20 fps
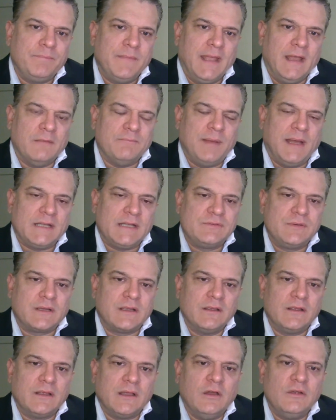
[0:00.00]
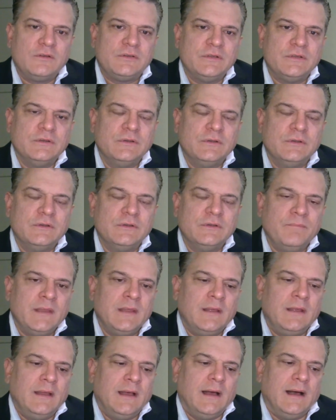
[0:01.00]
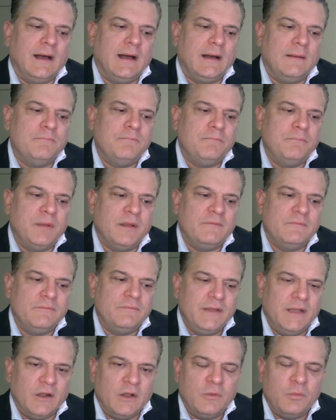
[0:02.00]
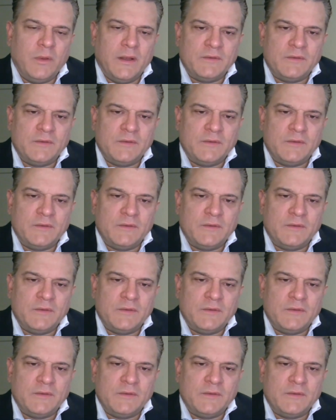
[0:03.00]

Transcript: our battery can go to. But, you know,